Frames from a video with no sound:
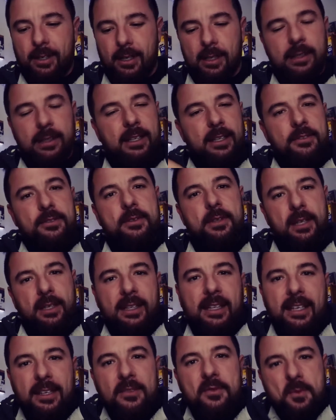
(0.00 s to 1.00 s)

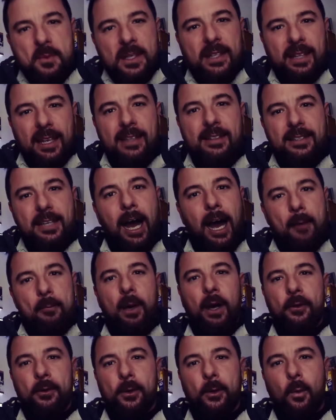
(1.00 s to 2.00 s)
It gives me that time
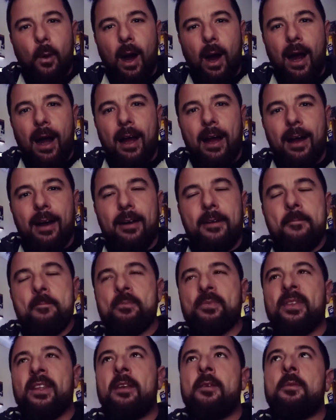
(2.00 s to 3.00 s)
I require.
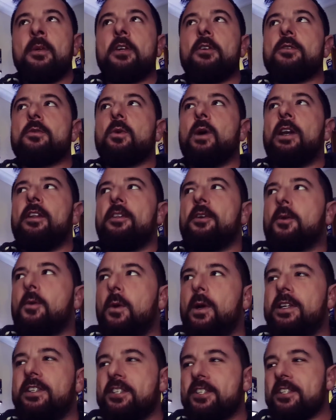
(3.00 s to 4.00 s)
Because one of the
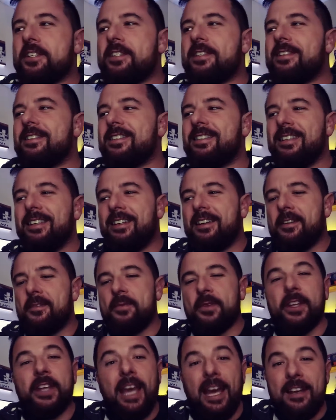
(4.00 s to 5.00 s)
questions
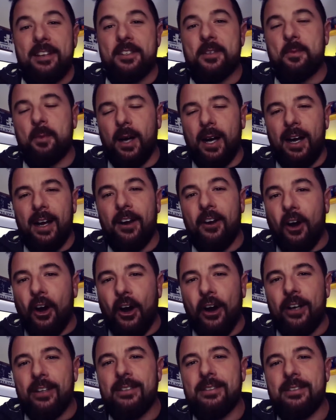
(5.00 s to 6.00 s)
the cash buyer
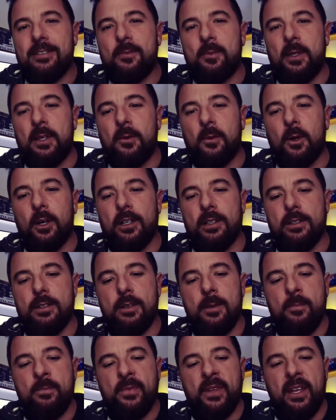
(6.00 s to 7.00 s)
asked me
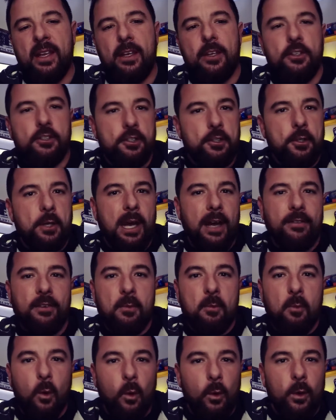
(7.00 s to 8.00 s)
was, do you have a
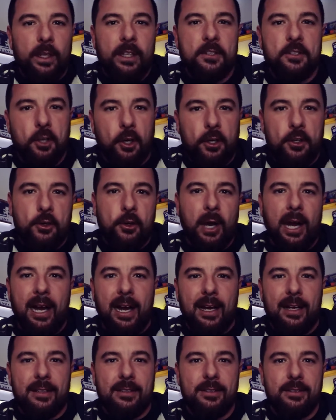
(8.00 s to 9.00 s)
mortgage on your
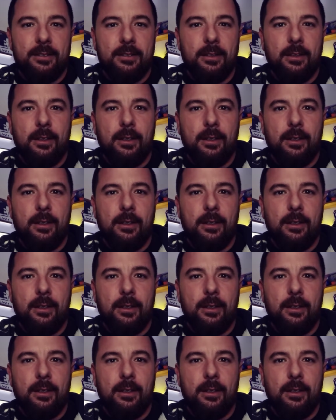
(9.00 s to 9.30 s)
house?